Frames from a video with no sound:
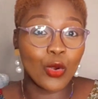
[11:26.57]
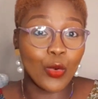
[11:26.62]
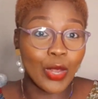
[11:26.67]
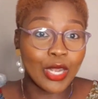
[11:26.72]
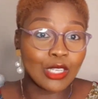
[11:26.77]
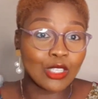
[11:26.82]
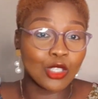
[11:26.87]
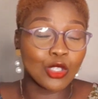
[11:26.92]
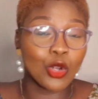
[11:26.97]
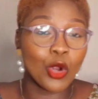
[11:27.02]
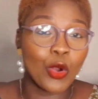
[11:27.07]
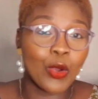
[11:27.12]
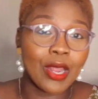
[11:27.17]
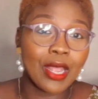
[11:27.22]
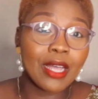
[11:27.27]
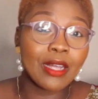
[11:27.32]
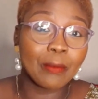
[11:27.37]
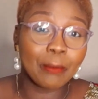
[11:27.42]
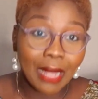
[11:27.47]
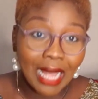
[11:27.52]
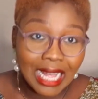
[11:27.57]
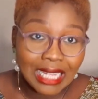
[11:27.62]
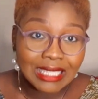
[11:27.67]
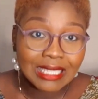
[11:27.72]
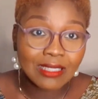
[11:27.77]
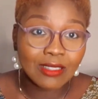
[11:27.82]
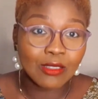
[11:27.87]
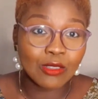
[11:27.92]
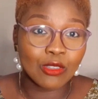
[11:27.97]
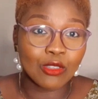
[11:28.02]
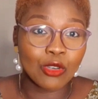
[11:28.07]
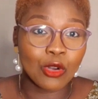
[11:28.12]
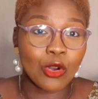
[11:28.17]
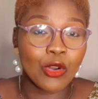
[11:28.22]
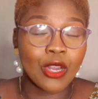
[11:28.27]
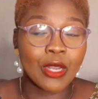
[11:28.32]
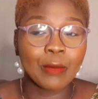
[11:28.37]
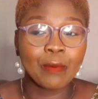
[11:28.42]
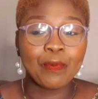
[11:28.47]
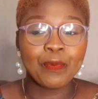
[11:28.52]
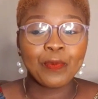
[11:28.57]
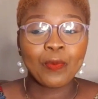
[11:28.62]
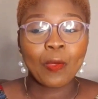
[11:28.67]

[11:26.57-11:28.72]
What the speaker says: quick story, a personal story.